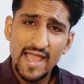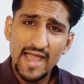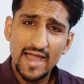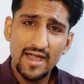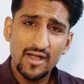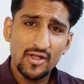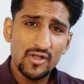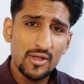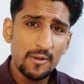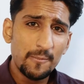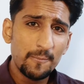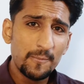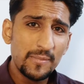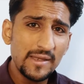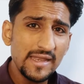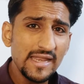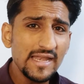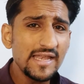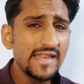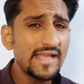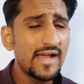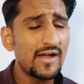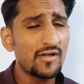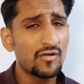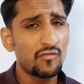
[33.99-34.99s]
are
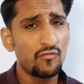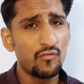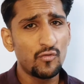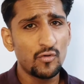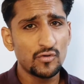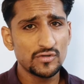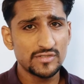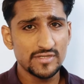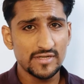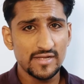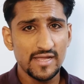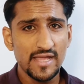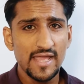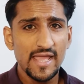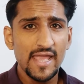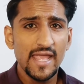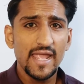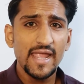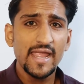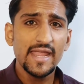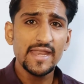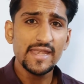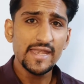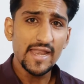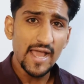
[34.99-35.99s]
completely out of order
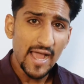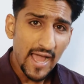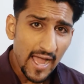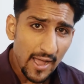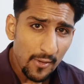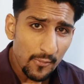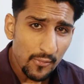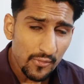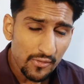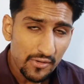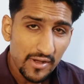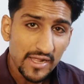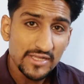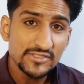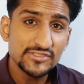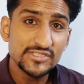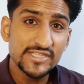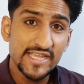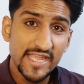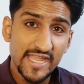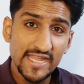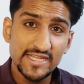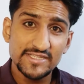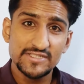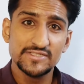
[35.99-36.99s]
in our
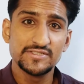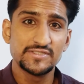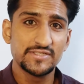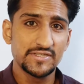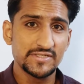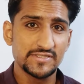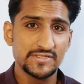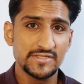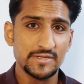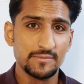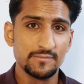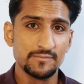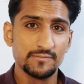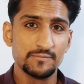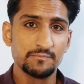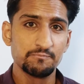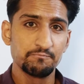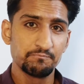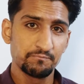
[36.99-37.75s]
education system.